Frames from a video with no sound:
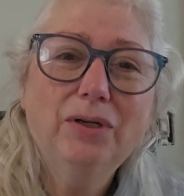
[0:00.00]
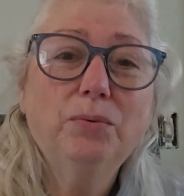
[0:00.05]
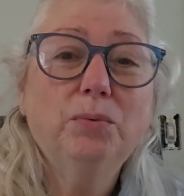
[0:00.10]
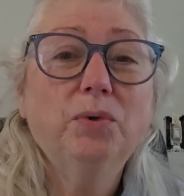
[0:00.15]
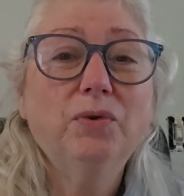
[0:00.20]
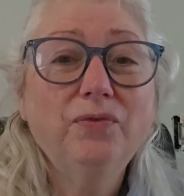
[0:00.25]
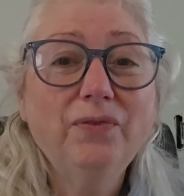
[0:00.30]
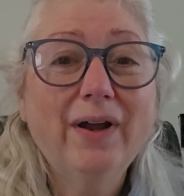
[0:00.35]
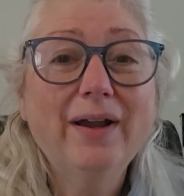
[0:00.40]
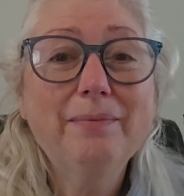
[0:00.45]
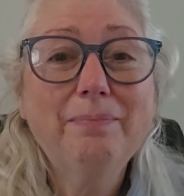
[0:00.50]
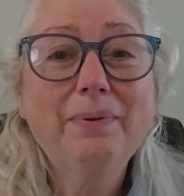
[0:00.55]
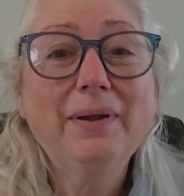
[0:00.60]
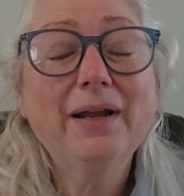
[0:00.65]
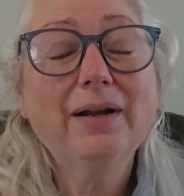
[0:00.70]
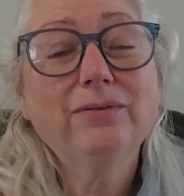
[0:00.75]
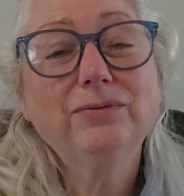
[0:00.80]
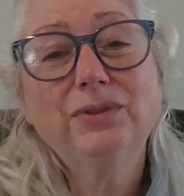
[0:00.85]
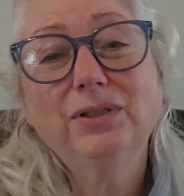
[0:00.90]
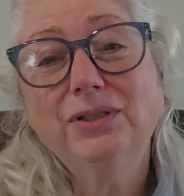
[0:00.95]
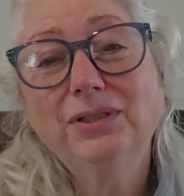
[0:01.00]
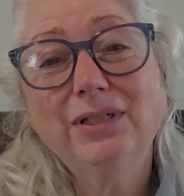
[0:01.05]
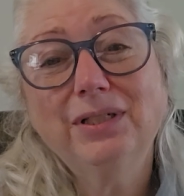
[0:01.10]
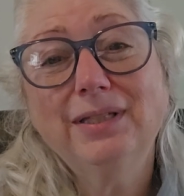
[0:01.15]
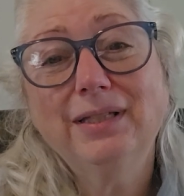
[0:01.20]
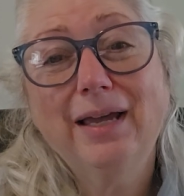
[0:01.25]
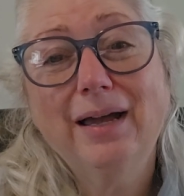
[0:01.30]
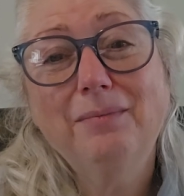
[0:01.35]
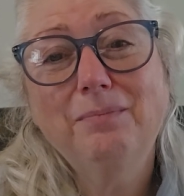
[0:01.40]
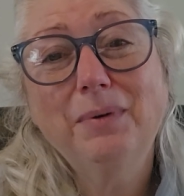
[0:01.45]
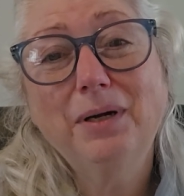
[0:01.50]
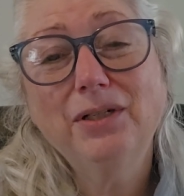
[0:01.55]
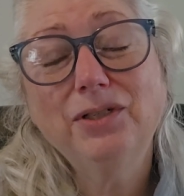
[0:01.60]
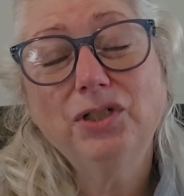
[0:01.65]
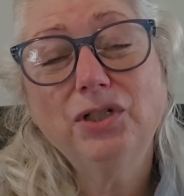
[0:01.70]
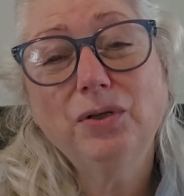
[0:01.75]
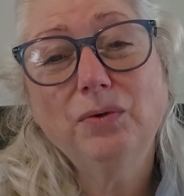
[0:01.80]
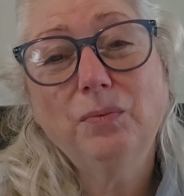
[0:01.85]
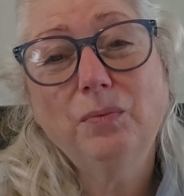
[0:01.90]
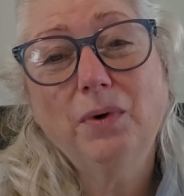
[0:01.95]
Well, 5 pounds isn't that
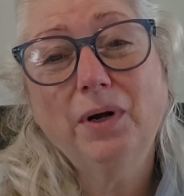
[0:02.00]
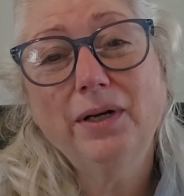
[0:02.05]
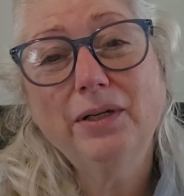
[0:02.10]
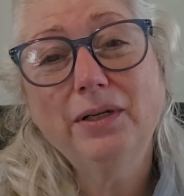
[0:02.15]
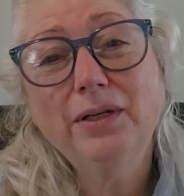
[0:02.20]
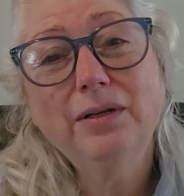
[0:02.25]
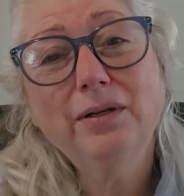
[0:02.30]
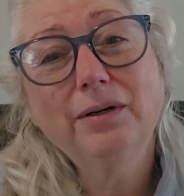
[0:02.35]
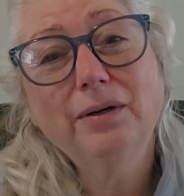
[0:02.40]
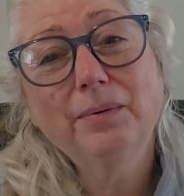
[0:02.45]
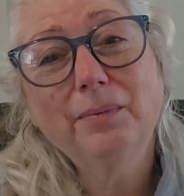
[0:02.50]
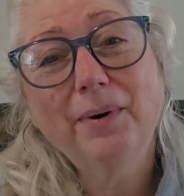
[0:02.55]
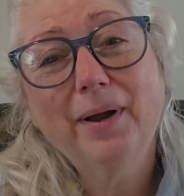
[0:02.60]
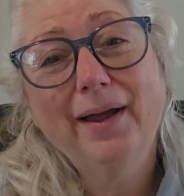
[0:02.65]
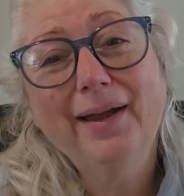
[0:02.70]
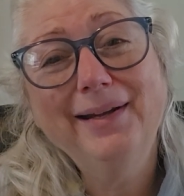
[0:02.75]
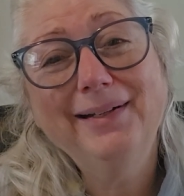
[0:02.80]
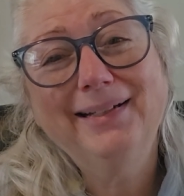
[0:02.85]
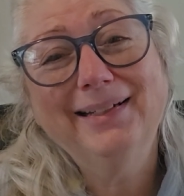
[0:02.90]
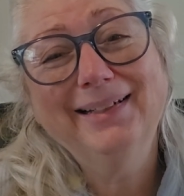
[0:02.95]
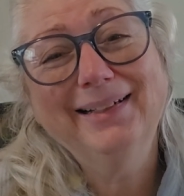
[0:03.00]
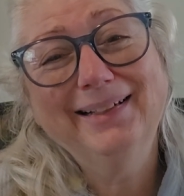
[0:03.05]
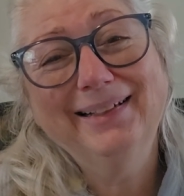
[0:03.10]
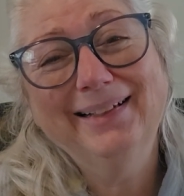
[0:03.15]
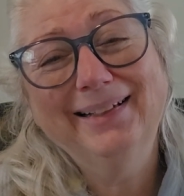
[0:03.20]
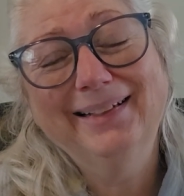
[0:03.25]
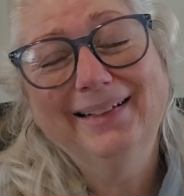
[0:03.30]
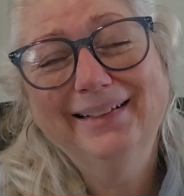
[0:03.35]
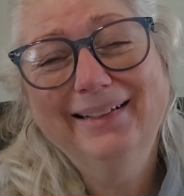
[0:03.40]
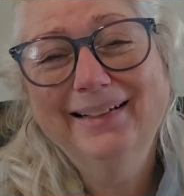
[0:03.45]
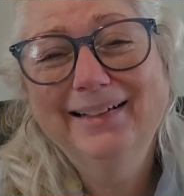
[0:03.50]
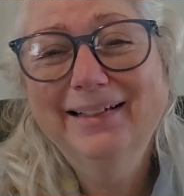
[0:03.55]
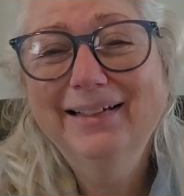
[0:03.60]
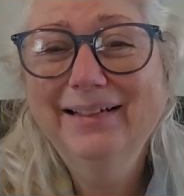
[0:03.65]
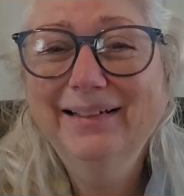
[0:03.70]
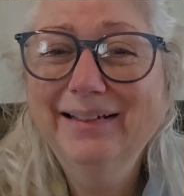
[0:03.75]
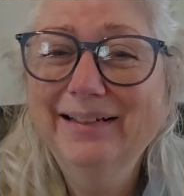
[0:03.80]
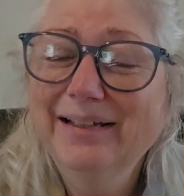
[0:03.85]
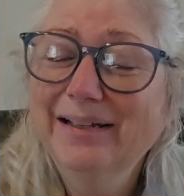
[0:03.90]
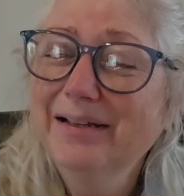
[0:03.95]
much in 1 year, right?
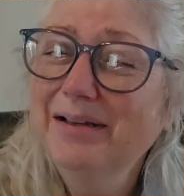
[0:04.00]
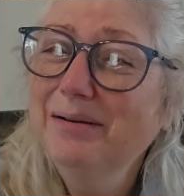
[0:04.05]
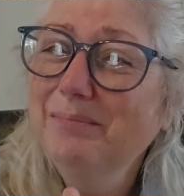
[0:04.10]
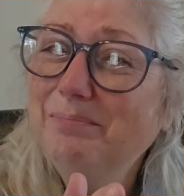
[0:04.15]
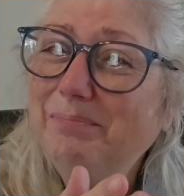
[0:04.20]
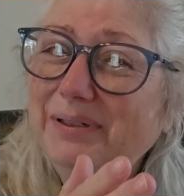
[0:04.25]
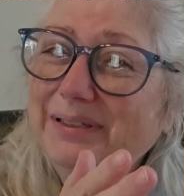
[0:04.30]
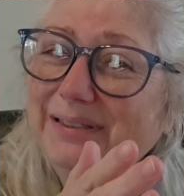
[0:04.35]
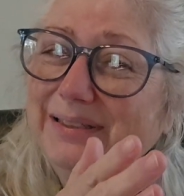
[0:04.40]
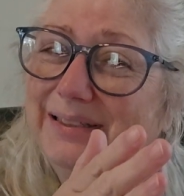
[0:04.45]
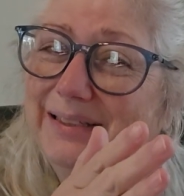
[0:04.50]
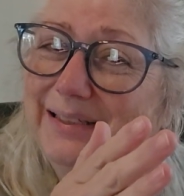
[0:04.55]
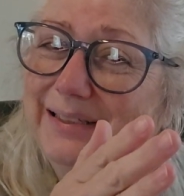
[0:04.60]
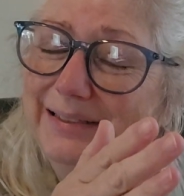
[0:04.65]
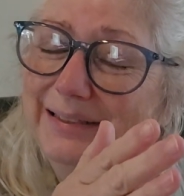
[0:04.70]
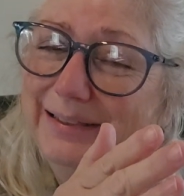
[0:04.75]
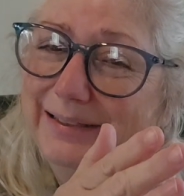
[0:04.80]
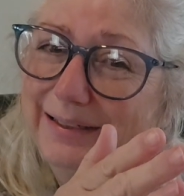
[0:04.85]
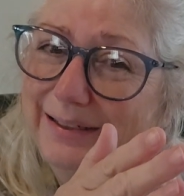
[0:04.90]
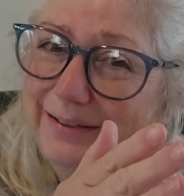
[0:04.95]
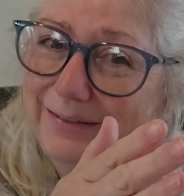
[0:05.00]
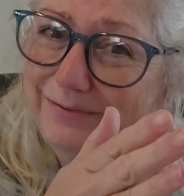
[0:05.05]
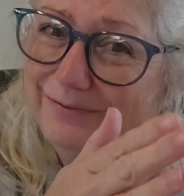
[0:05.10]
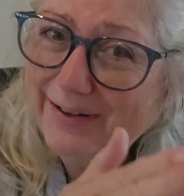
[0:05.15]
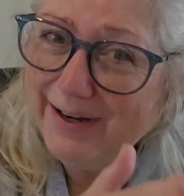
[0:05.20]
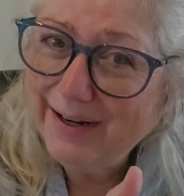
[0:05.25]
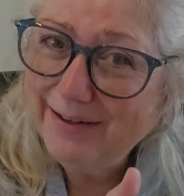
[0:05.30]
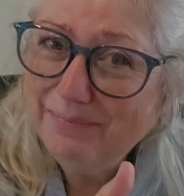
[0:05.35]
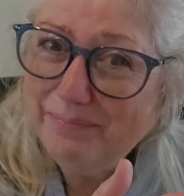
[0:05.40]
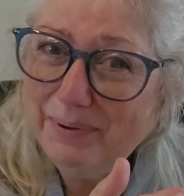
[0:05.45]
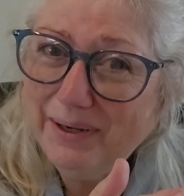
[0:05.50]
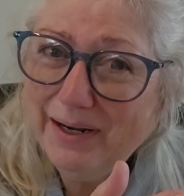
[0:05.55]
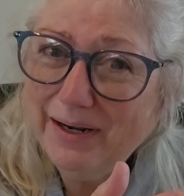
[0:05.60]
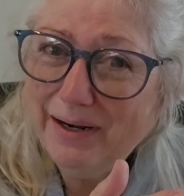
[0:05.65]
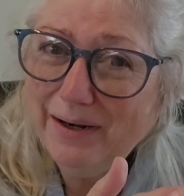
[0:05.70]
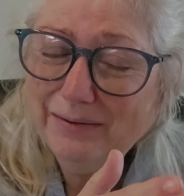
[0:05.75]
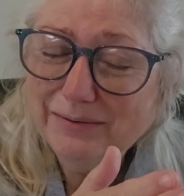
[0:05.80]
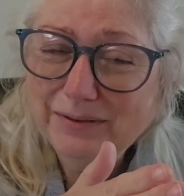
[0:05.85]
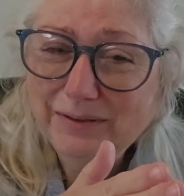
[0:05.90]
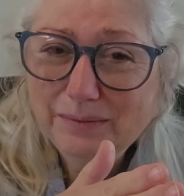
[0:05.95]
But then 5
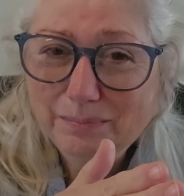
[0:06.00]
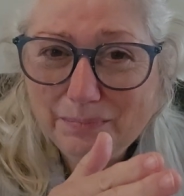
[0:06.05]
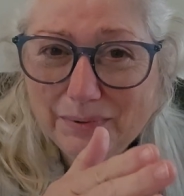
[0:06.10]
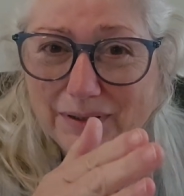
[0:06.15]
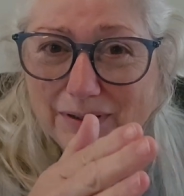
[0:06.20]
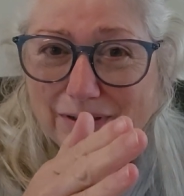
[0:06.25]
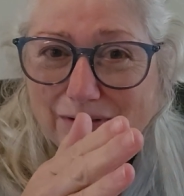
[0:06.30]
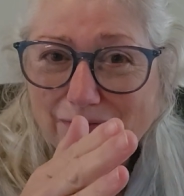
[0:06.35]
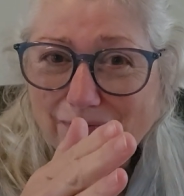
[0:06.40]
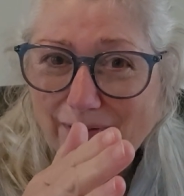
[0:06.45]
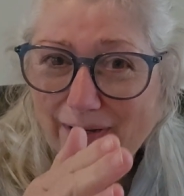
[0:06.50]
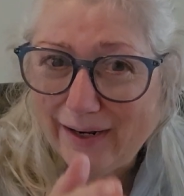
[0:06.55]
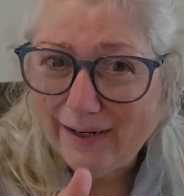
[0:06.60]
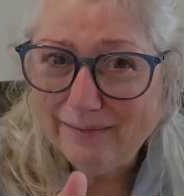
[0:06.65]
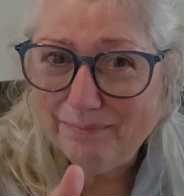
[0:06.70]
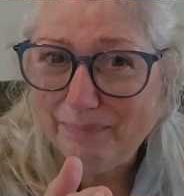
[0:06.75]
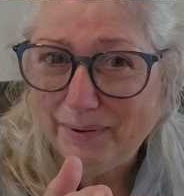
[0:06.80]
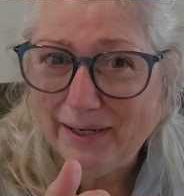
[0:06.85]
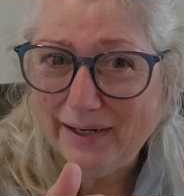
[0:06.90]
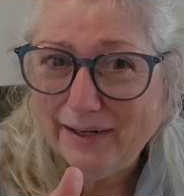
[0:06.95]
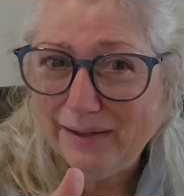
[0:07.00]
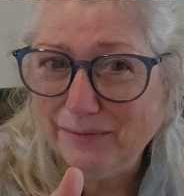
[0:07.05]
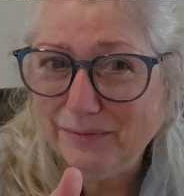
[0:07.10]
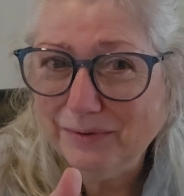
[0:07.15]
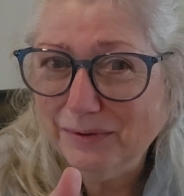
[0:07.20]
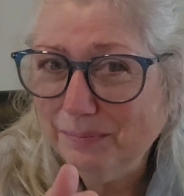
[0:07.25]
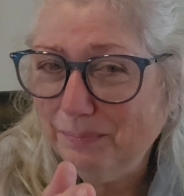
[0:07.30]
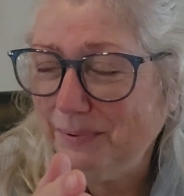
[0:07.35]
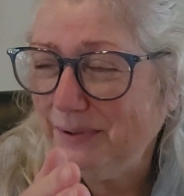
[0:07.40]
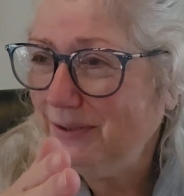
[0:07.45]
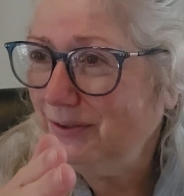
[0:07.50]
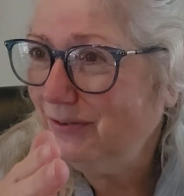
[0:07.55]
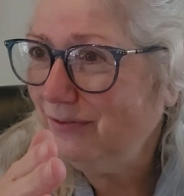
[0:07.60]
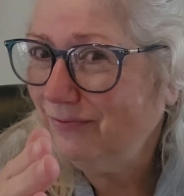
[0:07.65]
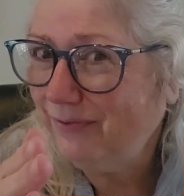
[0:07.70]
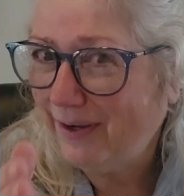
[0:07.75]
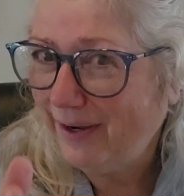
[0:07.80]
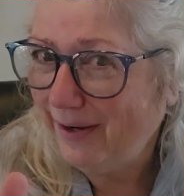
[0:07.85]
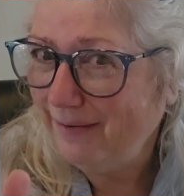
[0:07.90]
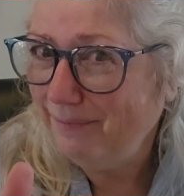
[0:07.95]
pounds plus 5 pounds plus
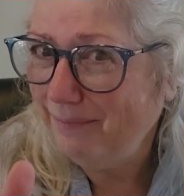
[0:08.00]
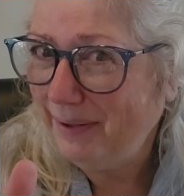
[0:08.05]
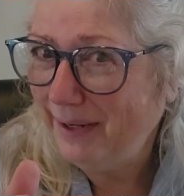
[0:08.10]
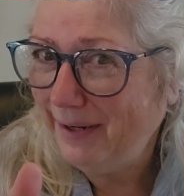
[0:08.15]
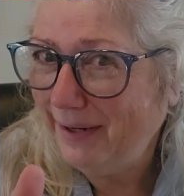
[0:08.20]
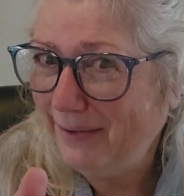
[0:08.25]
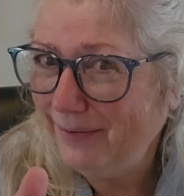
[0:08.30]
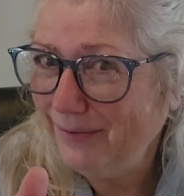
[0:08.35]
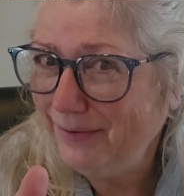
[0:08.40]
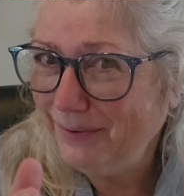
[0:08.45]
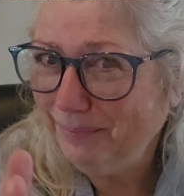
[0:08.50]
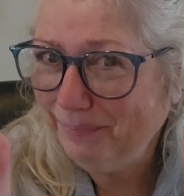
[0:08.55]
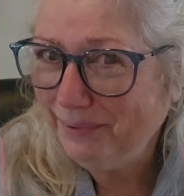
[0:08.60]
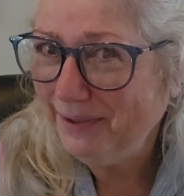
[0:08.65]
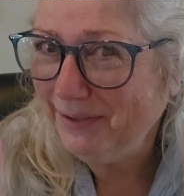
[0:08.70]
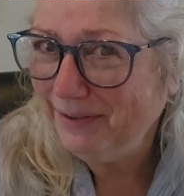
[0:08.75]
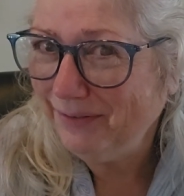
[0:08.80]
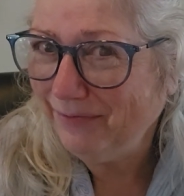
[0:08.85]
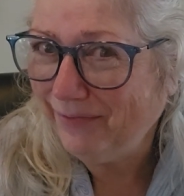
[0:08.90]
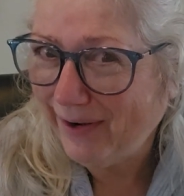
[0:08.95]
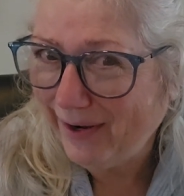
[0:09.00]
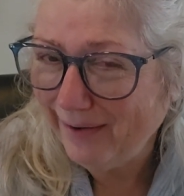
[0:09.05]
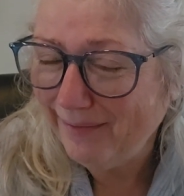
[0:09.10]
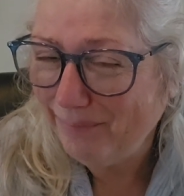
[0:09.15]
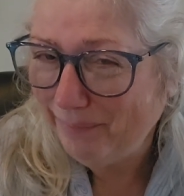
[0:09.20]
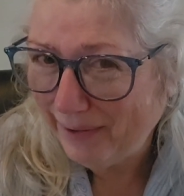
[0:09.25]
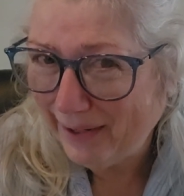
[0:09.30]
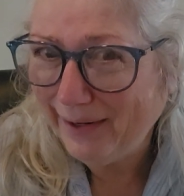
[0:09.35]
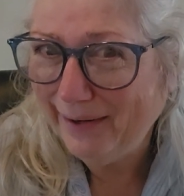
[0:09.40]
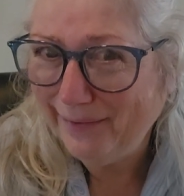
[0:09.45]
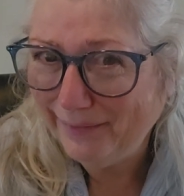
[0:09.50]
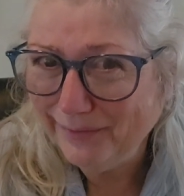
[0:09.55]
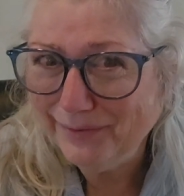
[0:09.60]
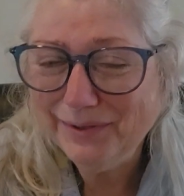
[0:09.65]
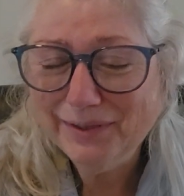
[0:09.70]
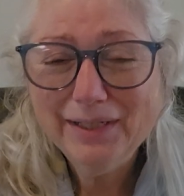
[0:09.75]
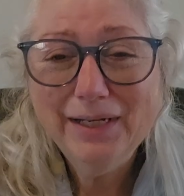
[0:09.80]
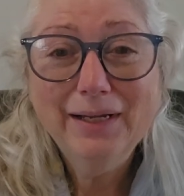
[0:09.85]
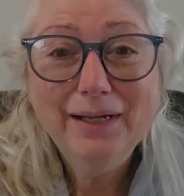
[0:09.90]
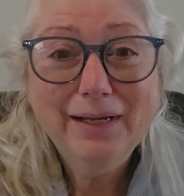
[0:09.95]
5 pounds plus 5 pounds.